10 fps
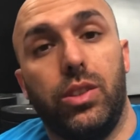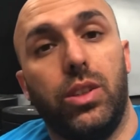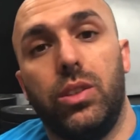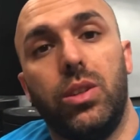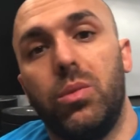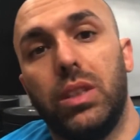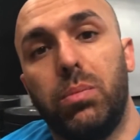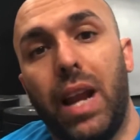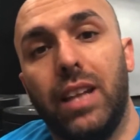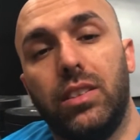You don't know
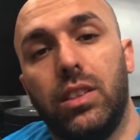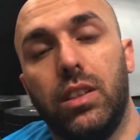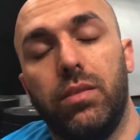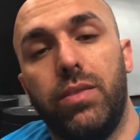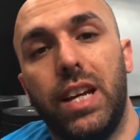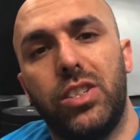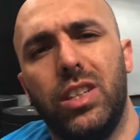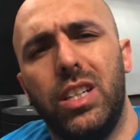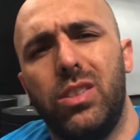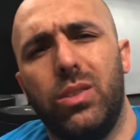what plantar flexion
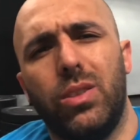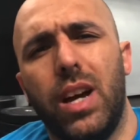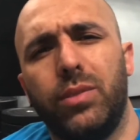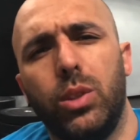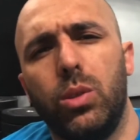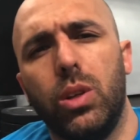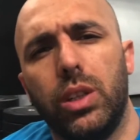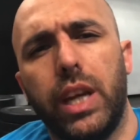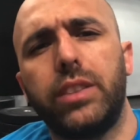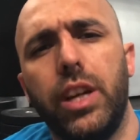is, you don't have to Google
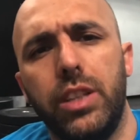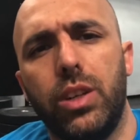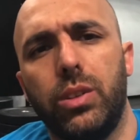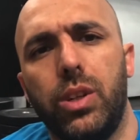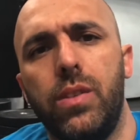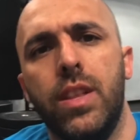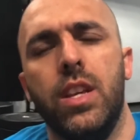that, I told you.